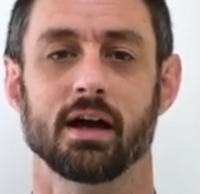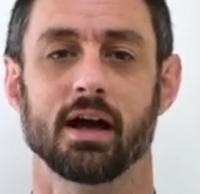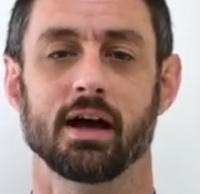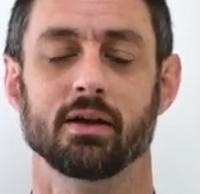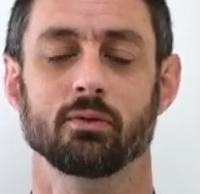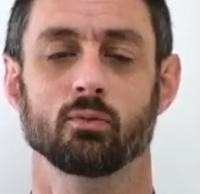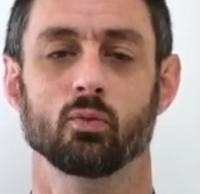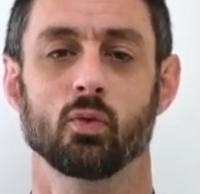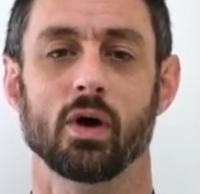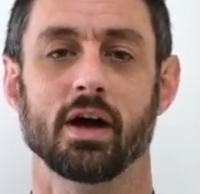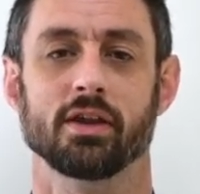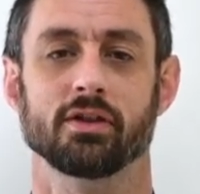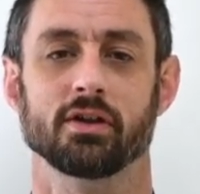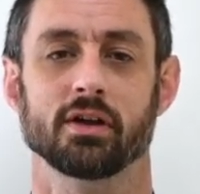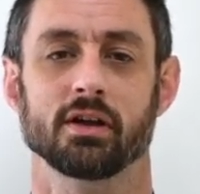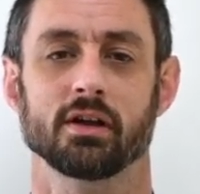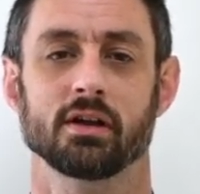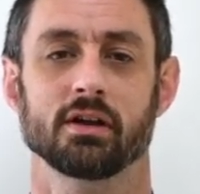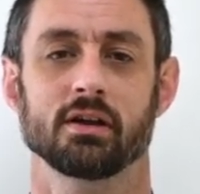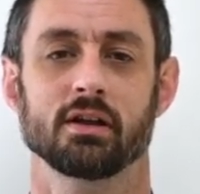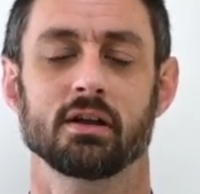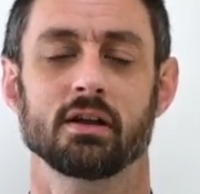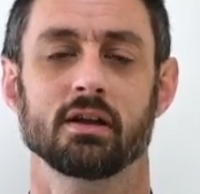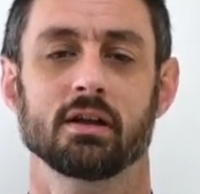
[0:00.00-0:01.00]
and
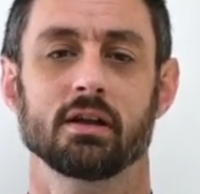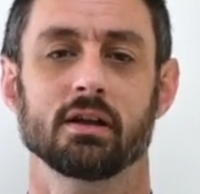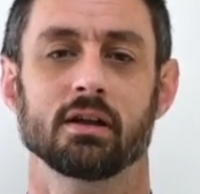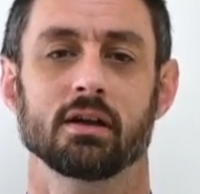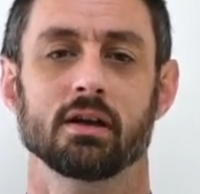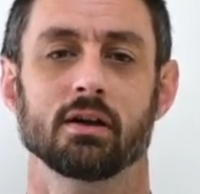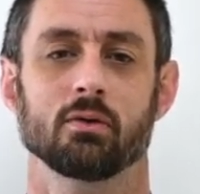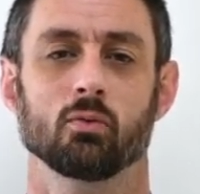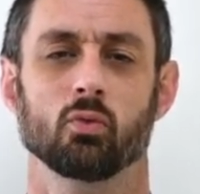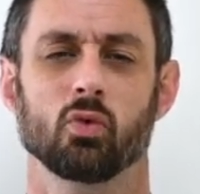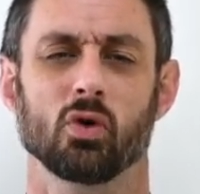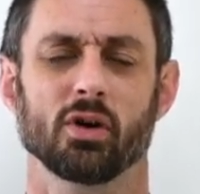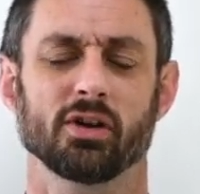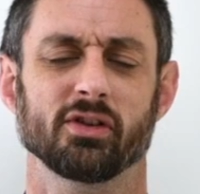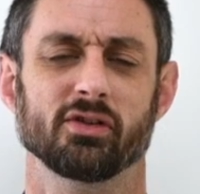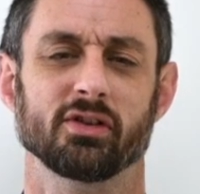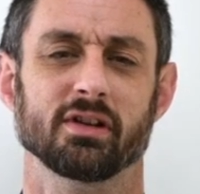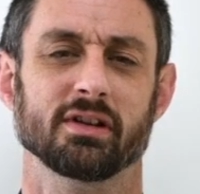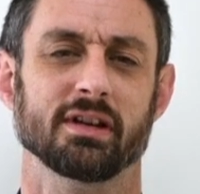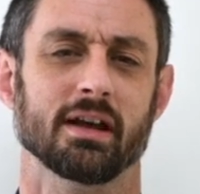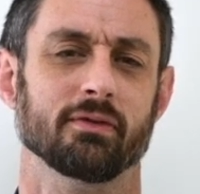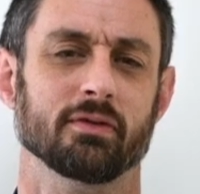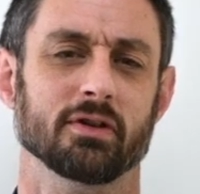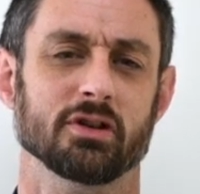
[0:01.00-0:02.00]
what is
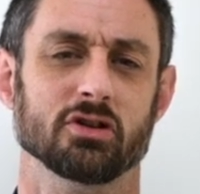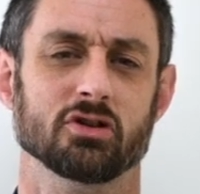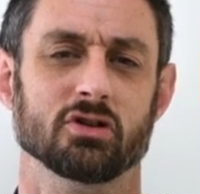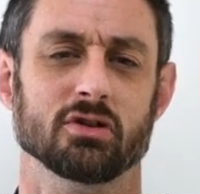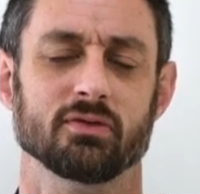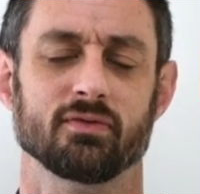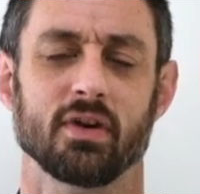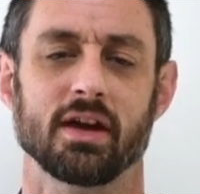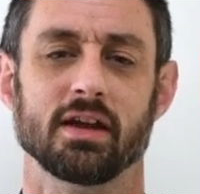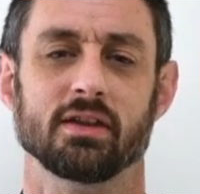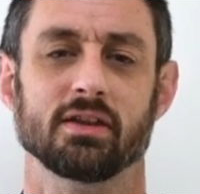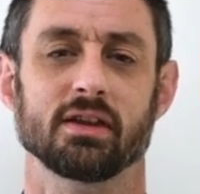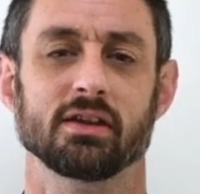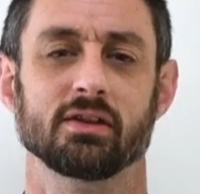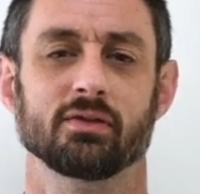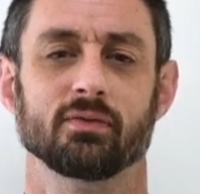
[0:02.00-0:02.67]
the definition of faith?